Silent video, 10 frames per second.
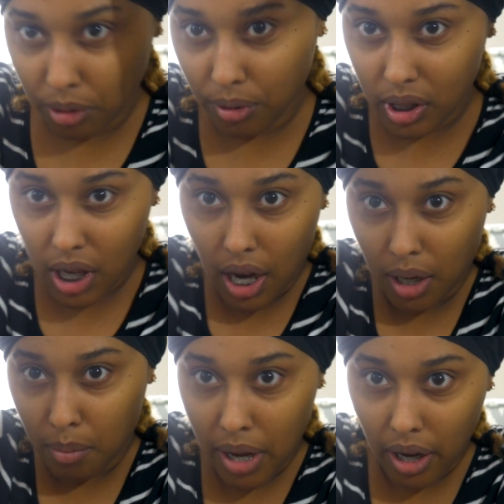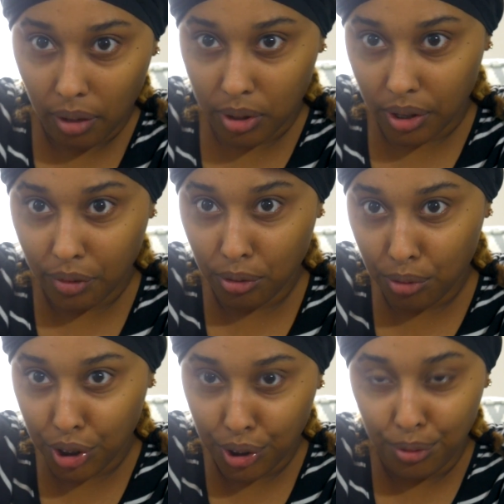You can tie it in the back, whichever you
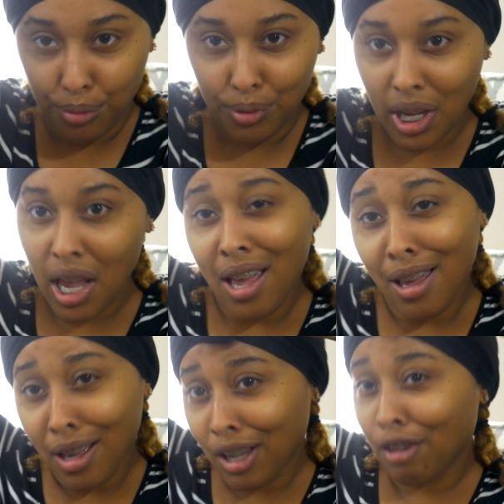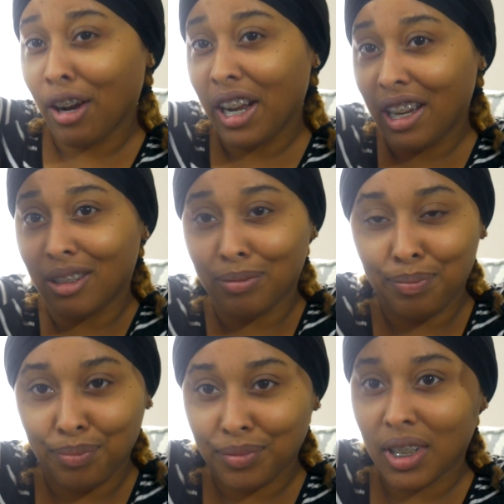choose. Granted,
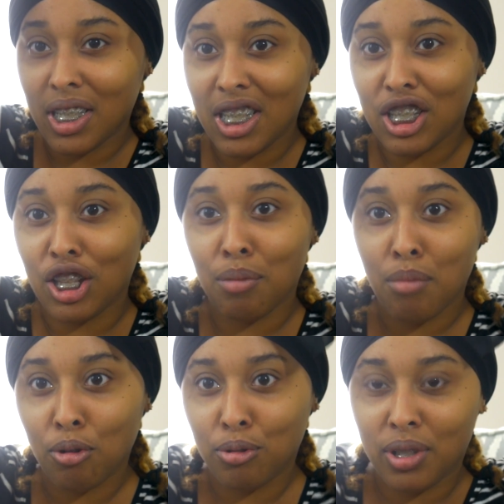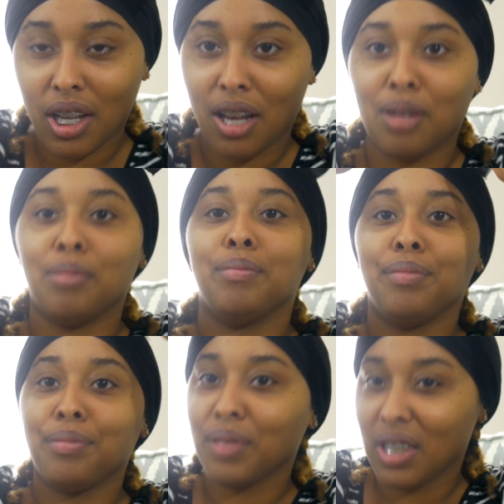this isn't the most
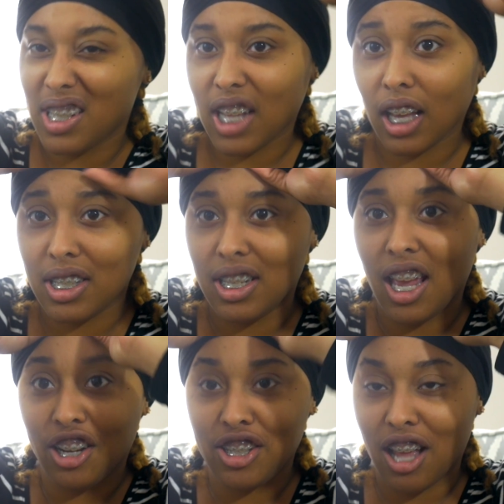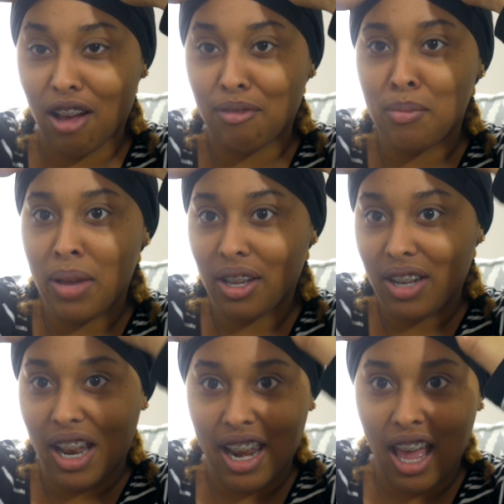sexy hairstyle for bed,
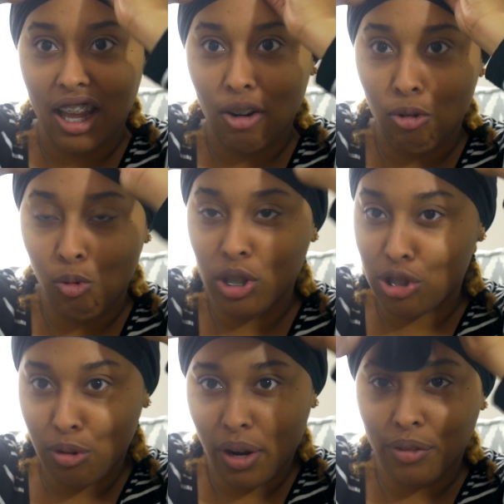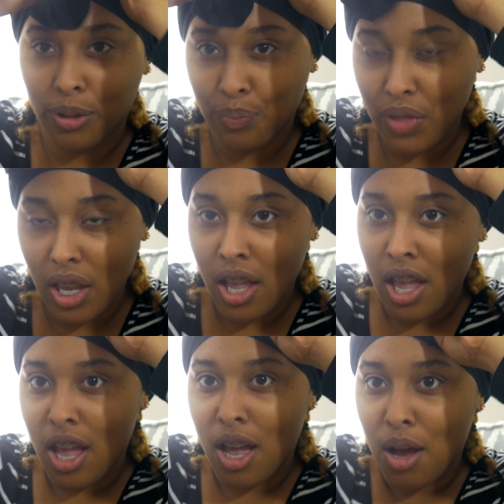not whatsoever.
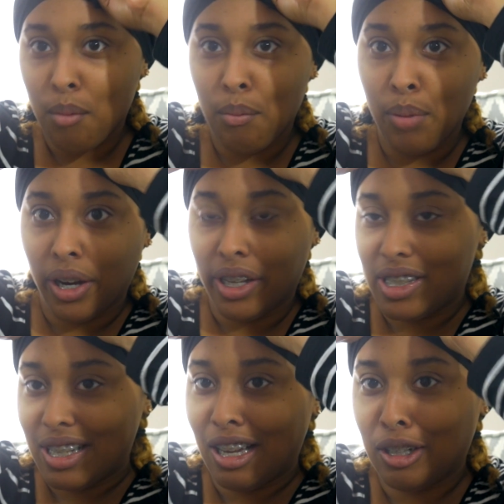But